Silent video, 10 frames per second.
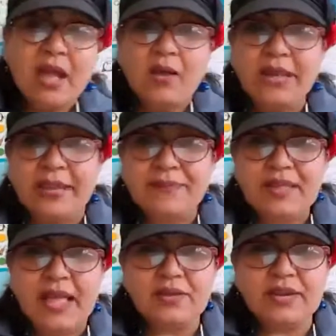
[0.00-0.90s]
Okay,
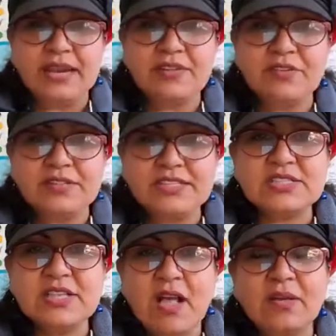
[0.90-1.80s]
are you ready for
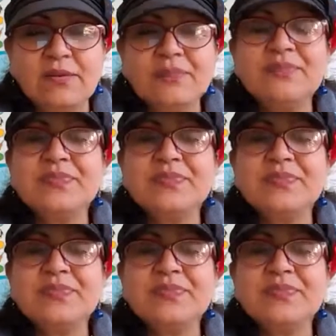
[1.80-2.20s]
this song?